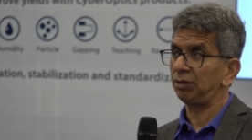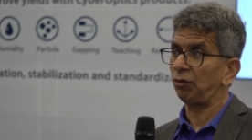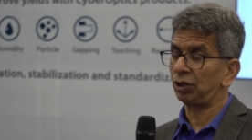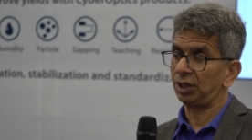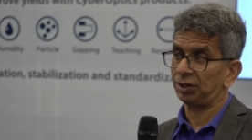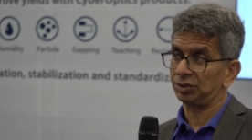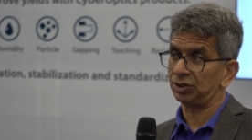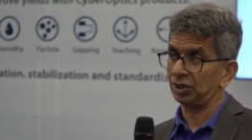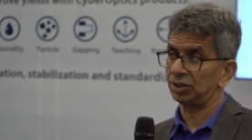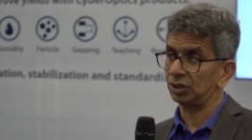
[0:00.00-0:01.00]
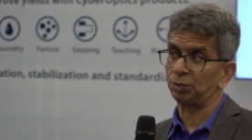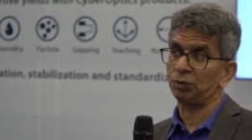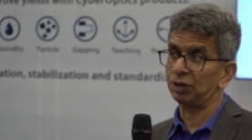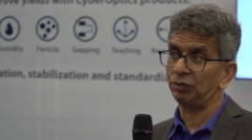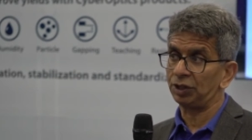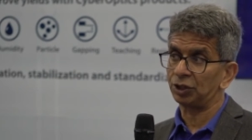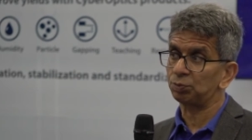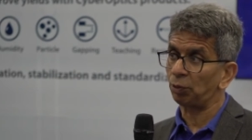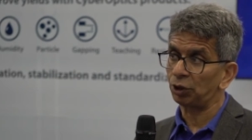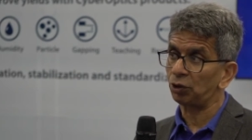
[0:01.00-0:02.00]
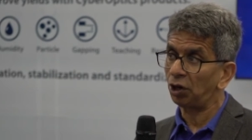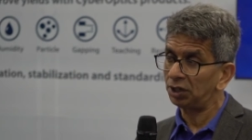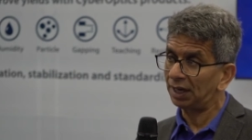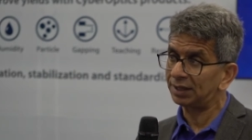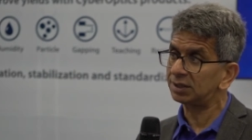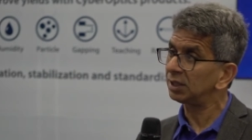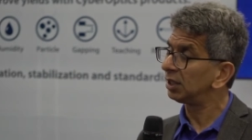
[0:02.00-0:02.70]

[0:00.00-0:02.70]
what their resistance is between the various point contacts,